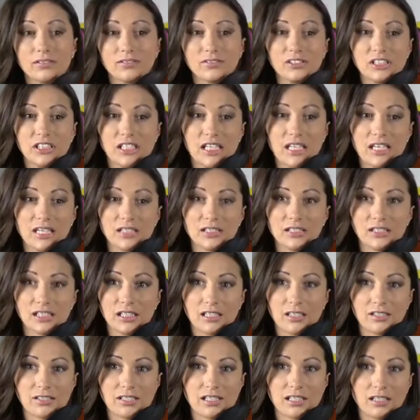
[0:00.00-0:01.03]
Change
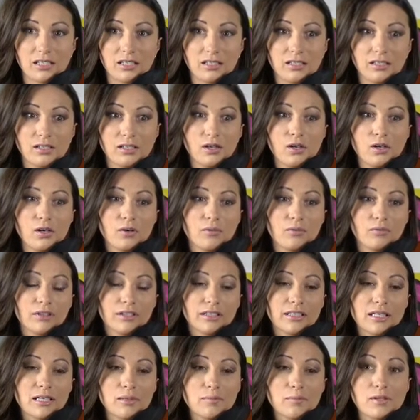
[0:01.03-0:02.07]
gears here.
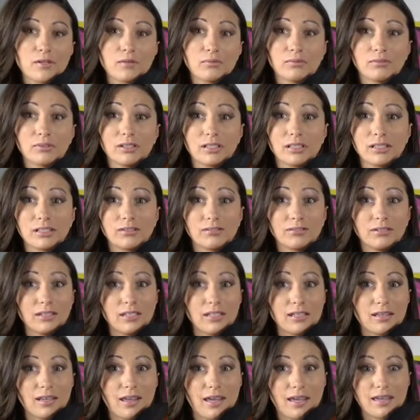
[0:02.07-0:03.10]
We're going to be really,
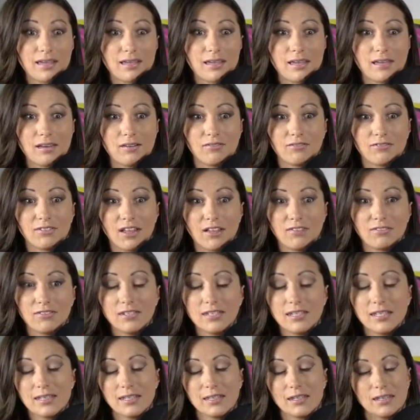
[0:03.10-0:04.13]
really light and
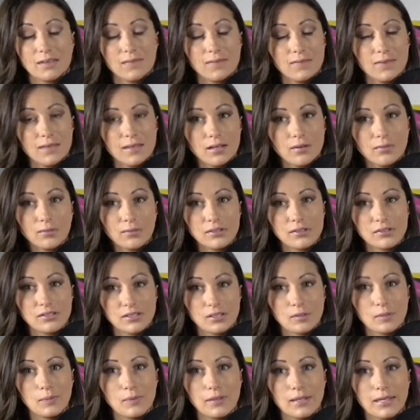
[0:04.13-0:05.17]
fluffy, even though we're
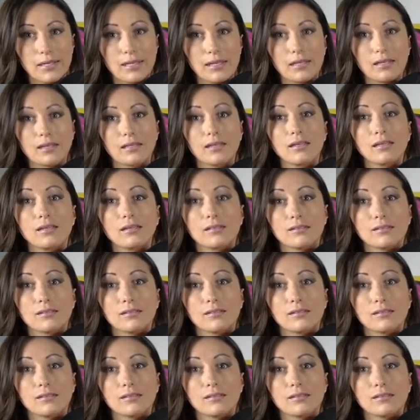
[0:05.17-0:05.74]
still playing